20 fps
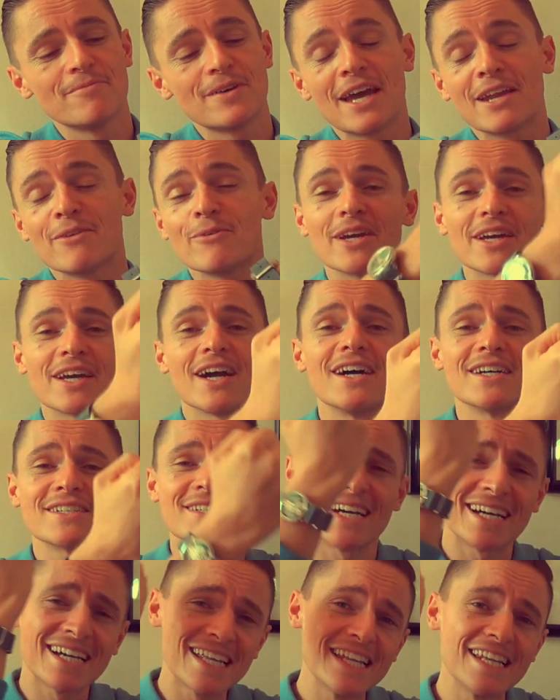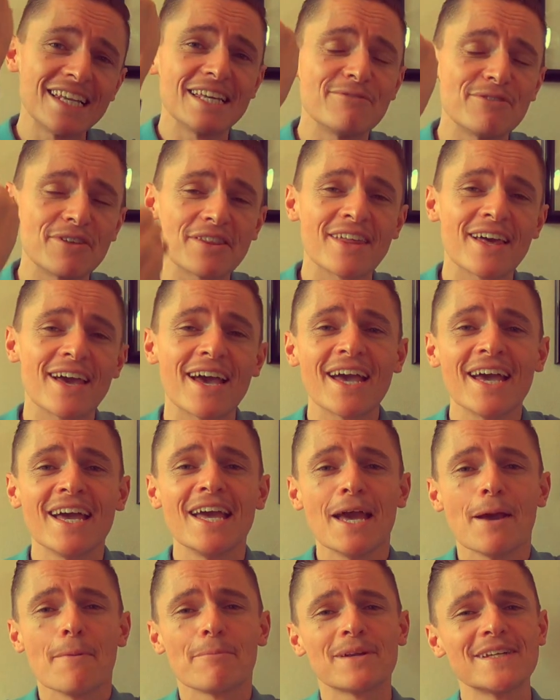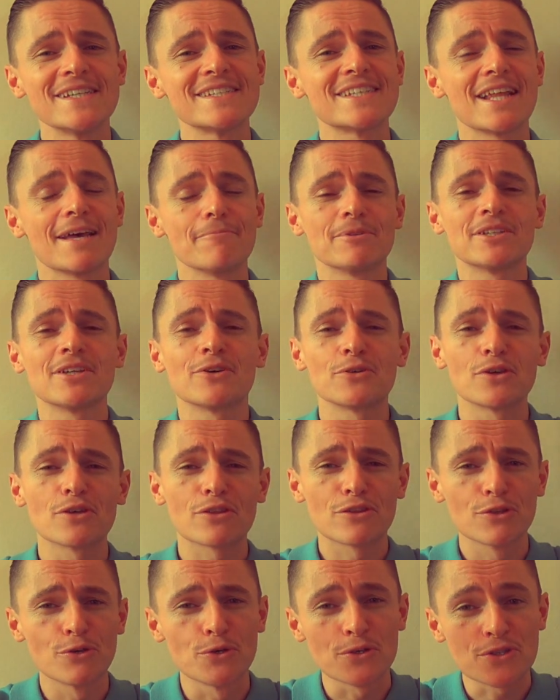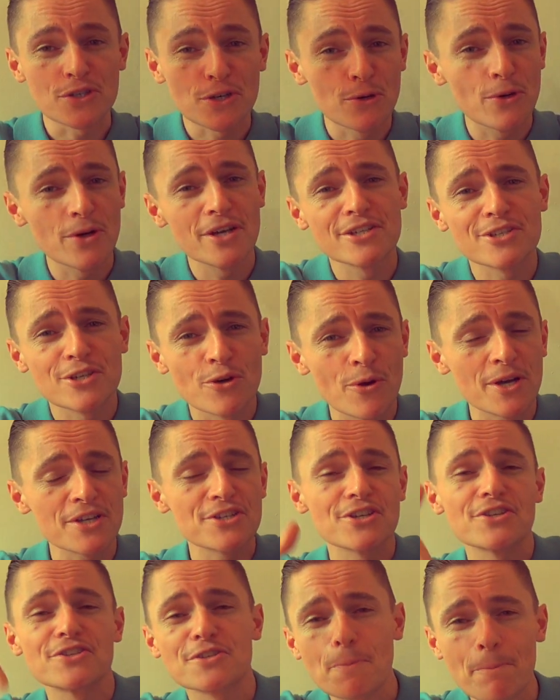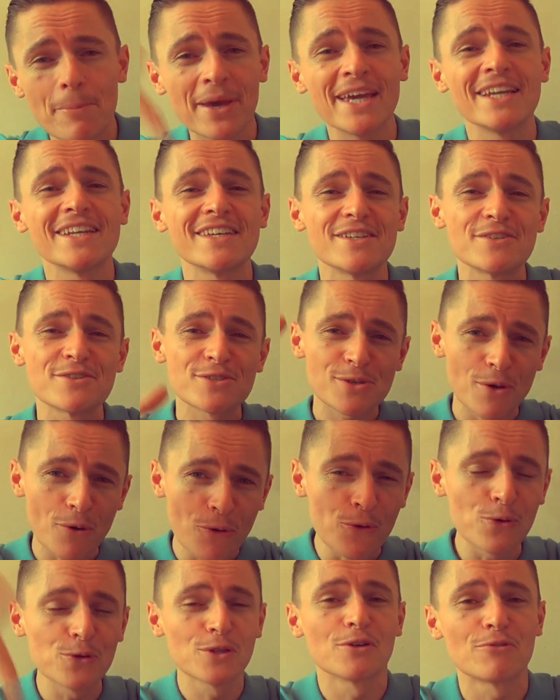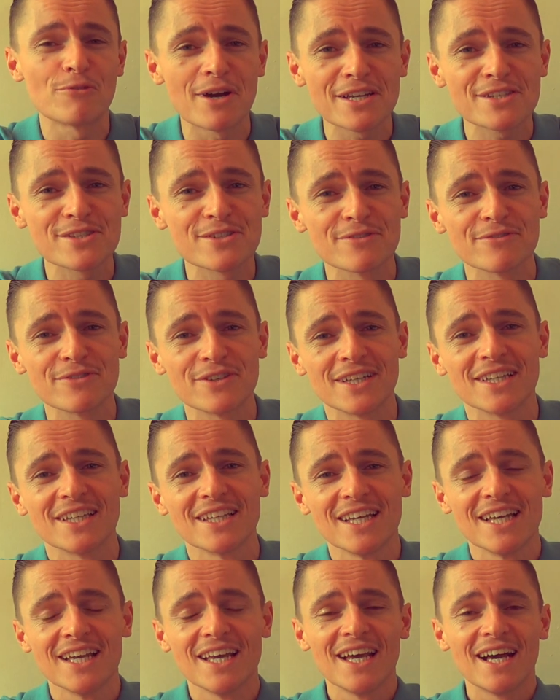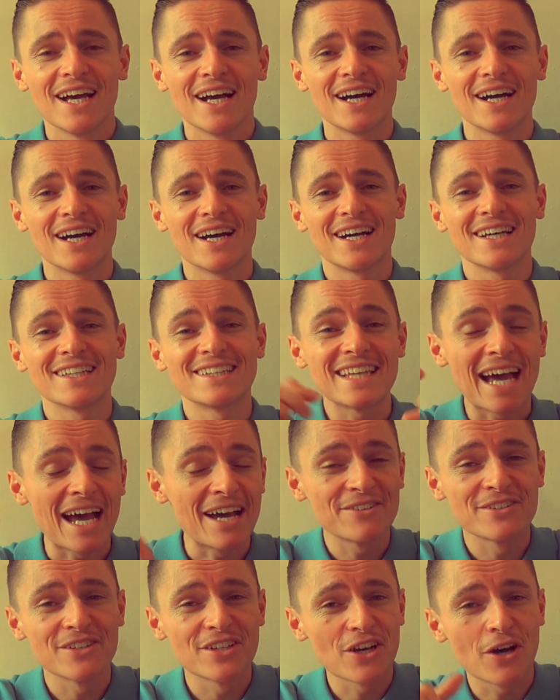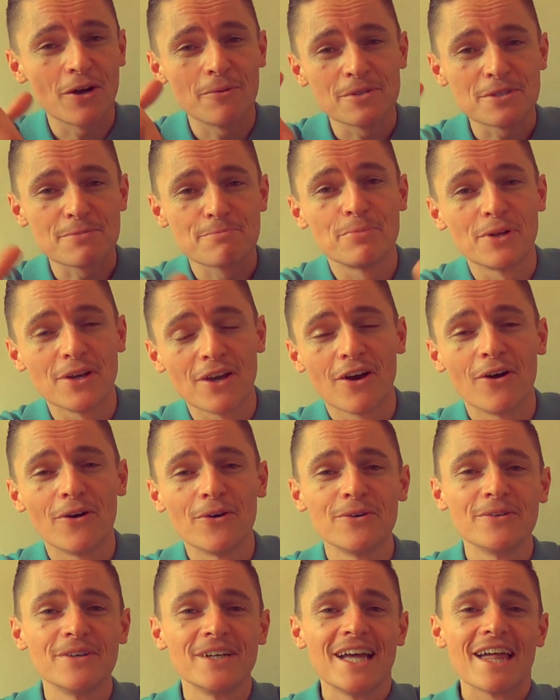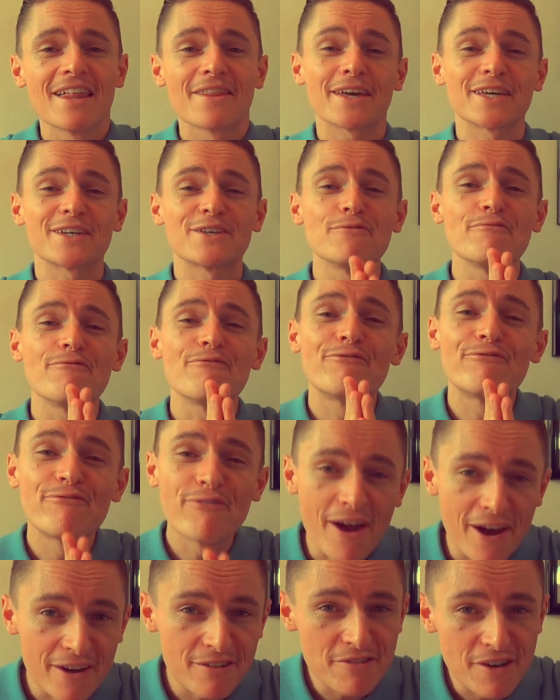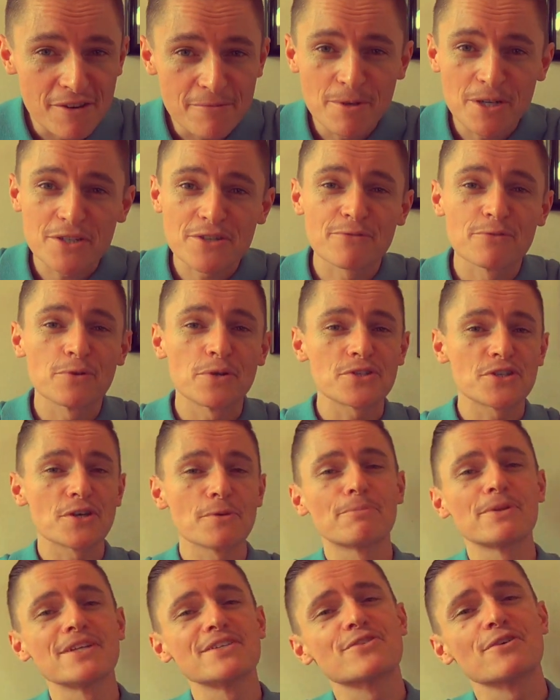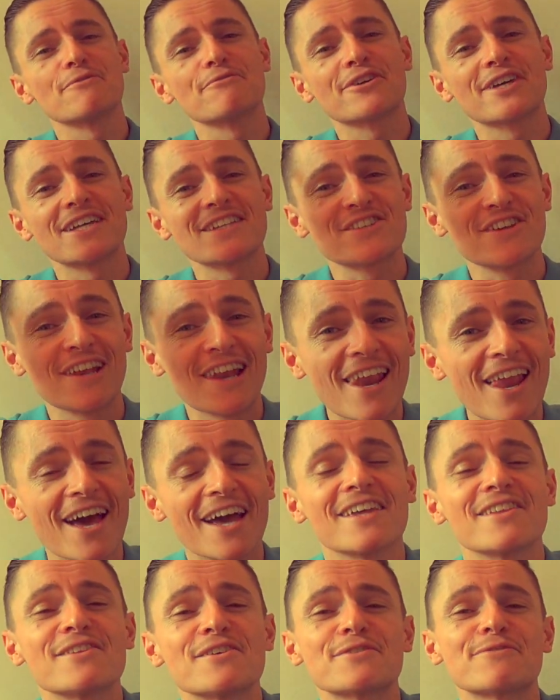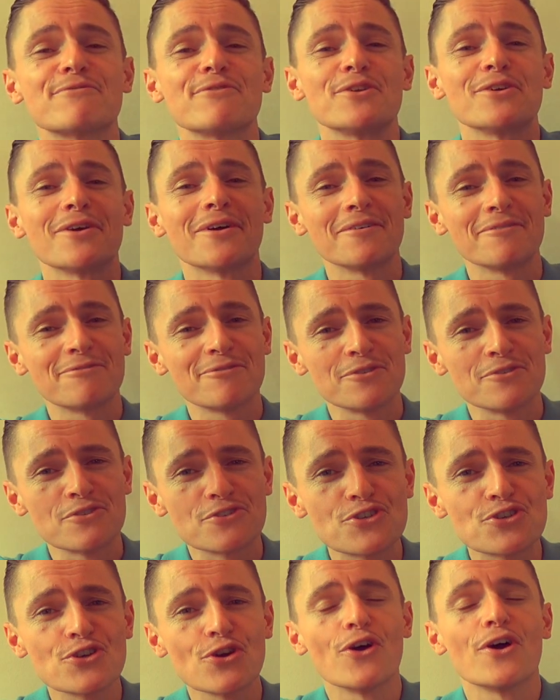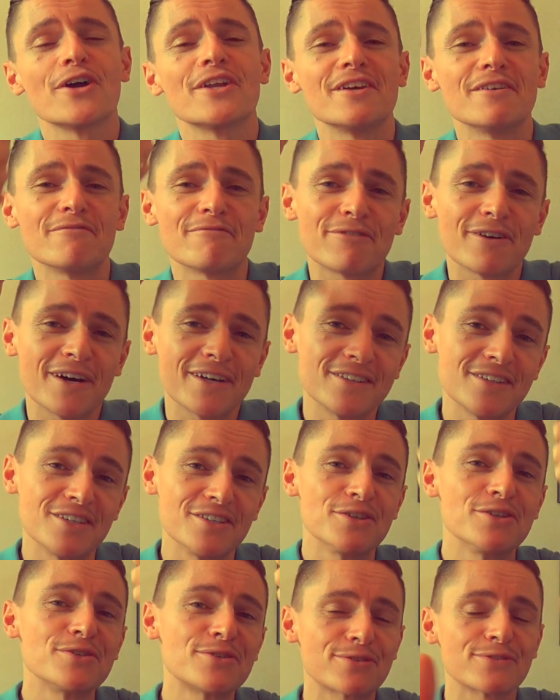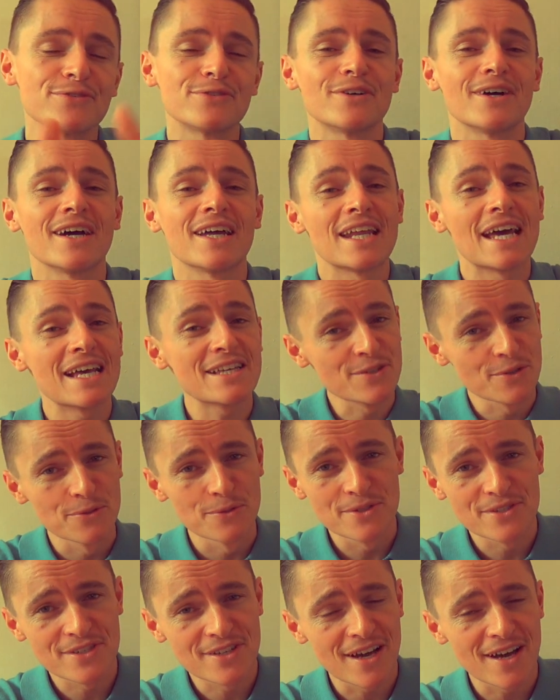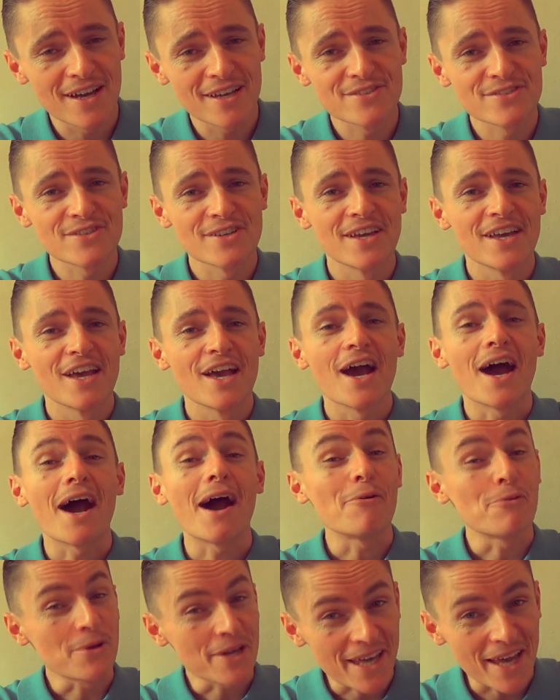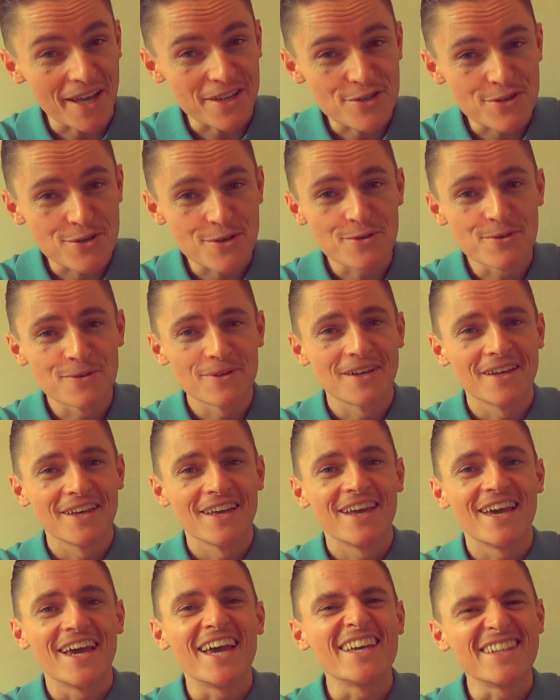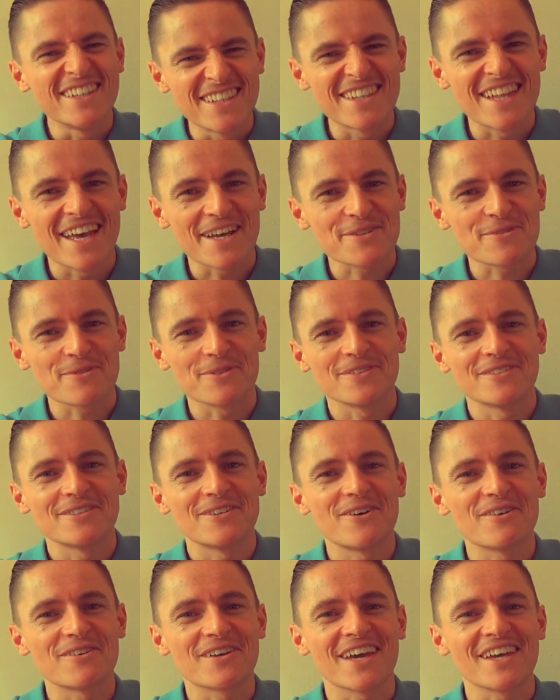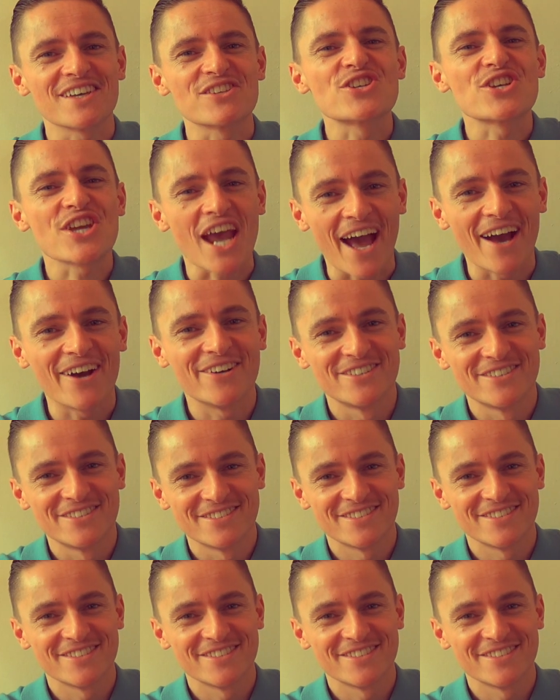anyway, guys, I'm gonna leave it there. Please let me know your thoughts, queries, questions, opinions, all the rest of it down in the comments below. Thank you very, very much for watching. Please don't forget to like this video if you enjoyed it and found it useful. And as always, guys, I will catch you in the next one. Okay, ciao.